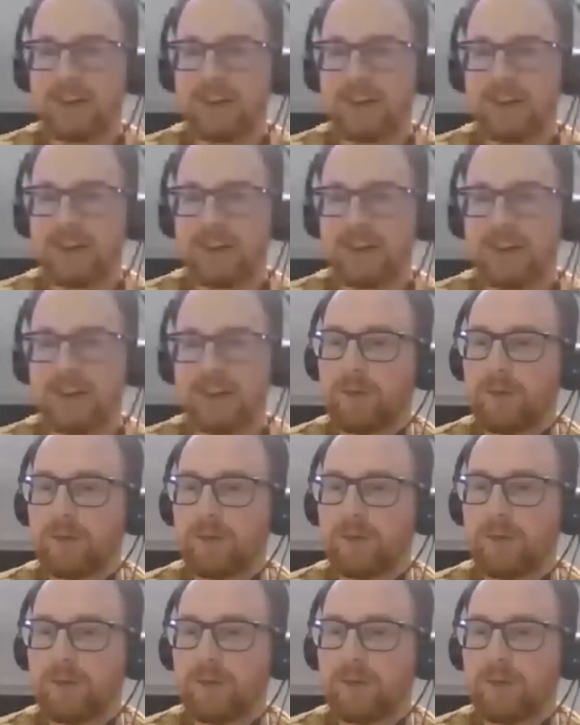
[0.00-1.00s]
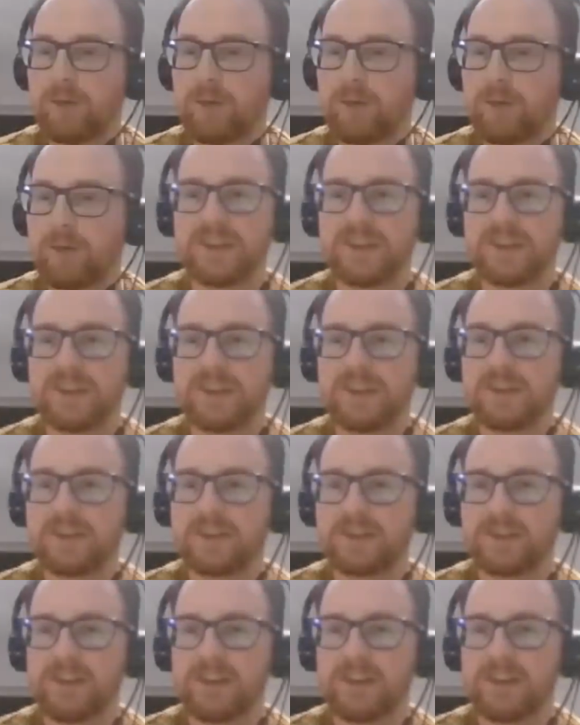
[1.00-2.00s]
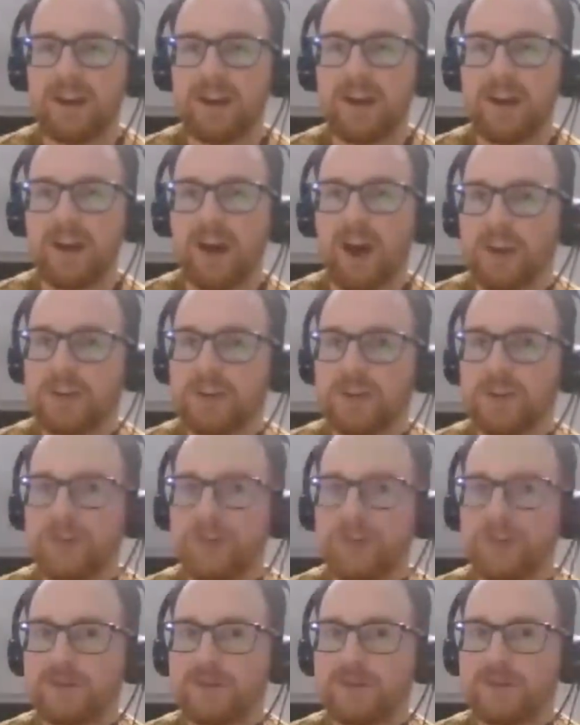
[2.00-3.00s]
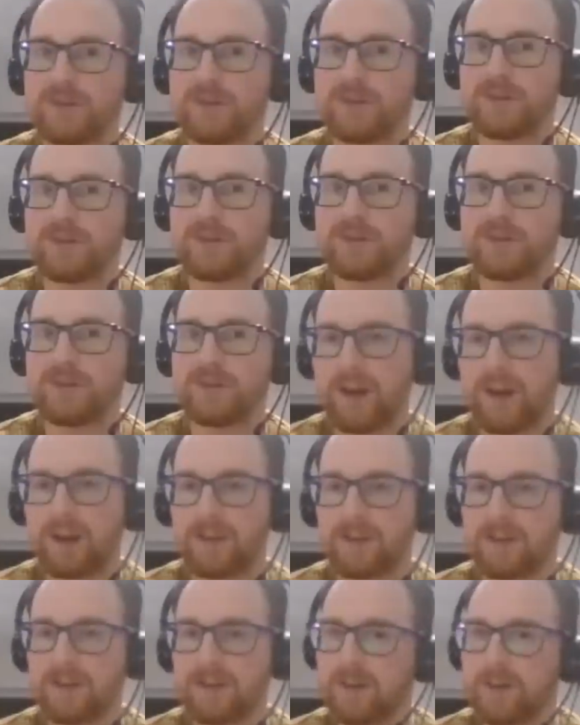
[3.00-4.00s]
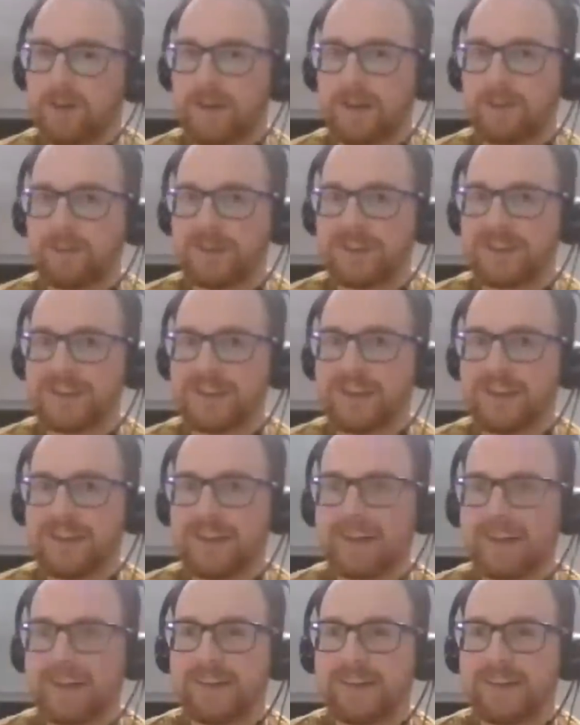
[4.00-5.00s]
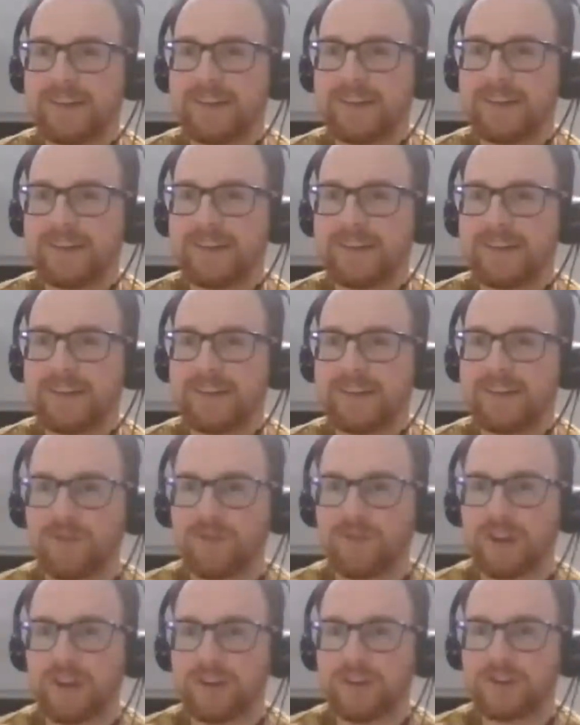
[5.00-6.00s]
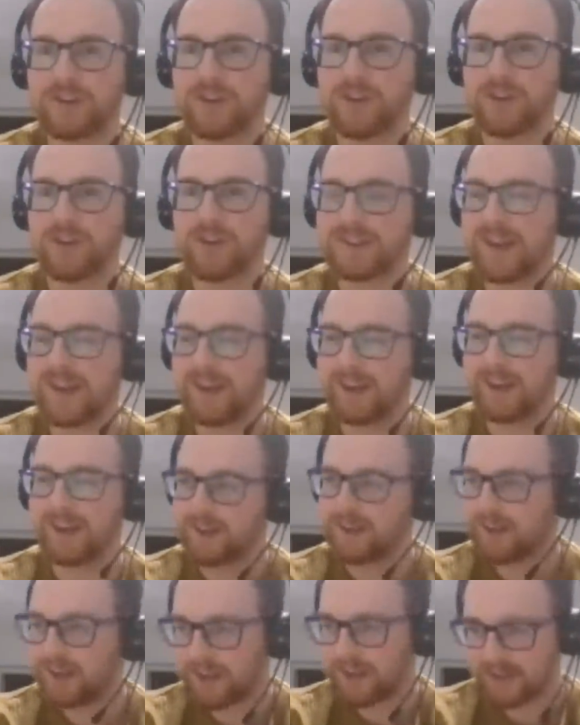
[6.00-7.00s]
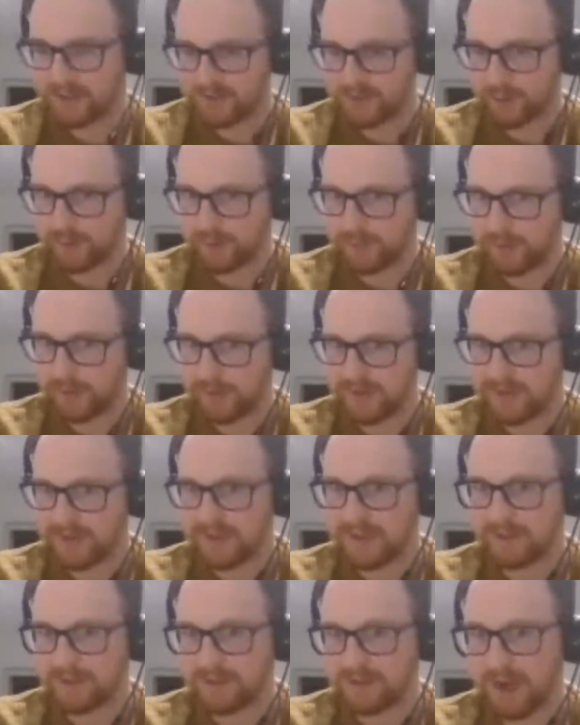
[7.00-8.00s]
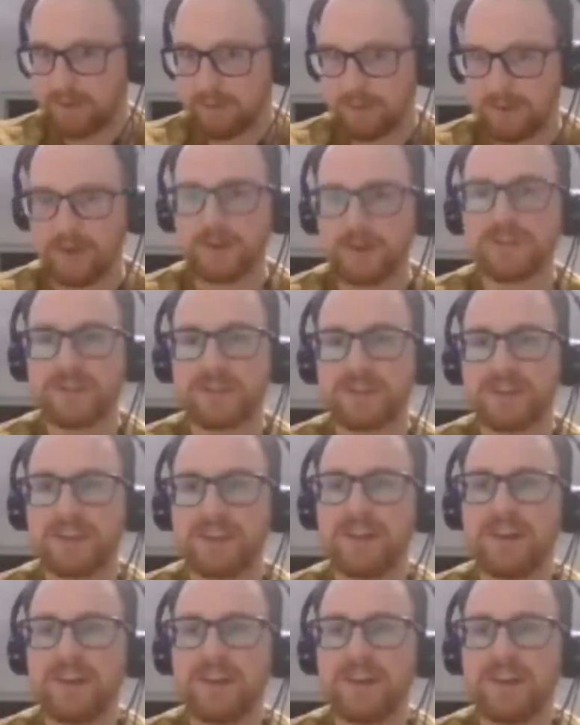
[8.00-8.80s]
not a player that I've seen a huge amount of. I don't know if anybody here can really truly say, unless George Bird's in the chat box,